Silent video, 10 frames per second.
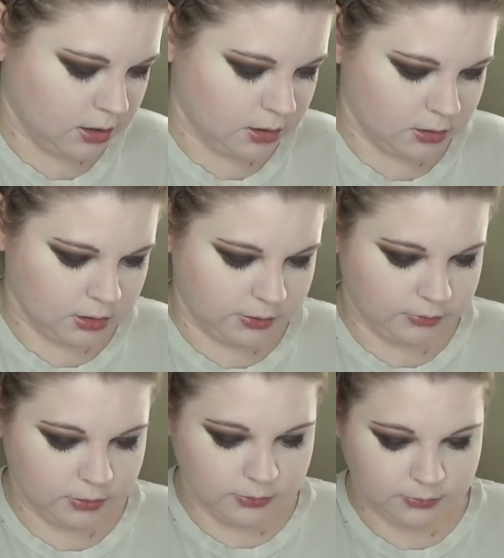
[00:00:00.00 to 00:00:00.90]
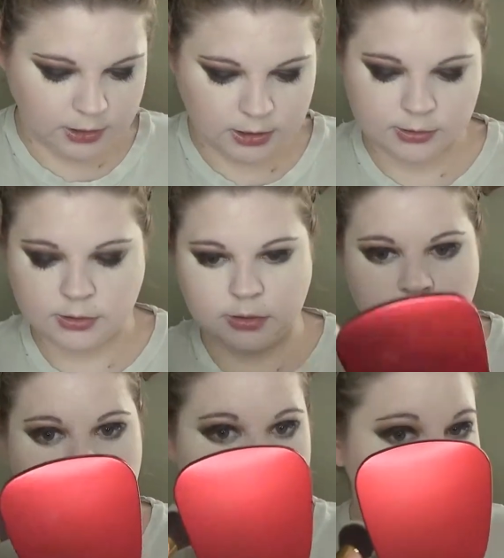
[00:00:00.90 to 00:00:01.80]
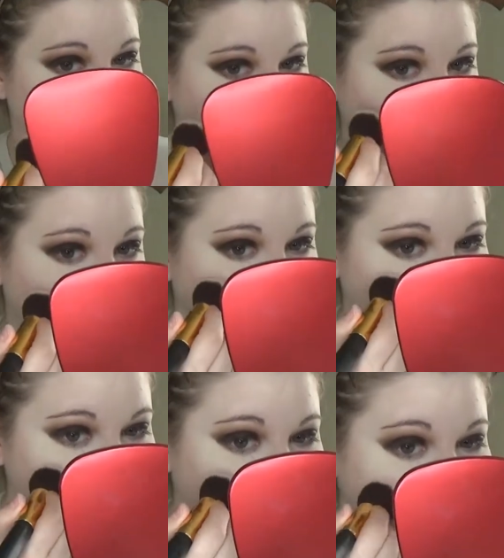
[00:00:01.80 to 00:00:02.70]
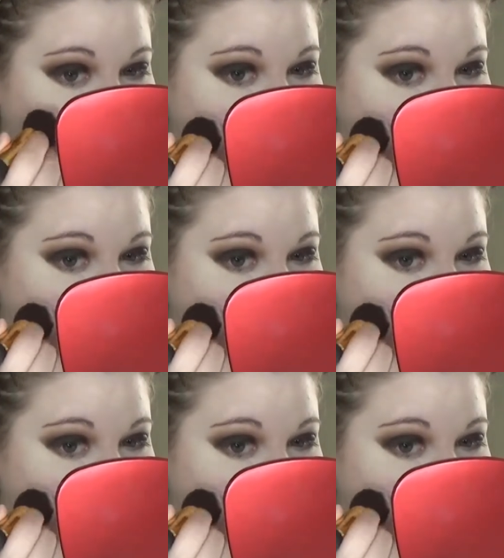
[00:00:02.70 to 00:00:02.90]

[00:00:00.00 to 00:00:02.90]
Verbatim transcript: Cover F X stuff with.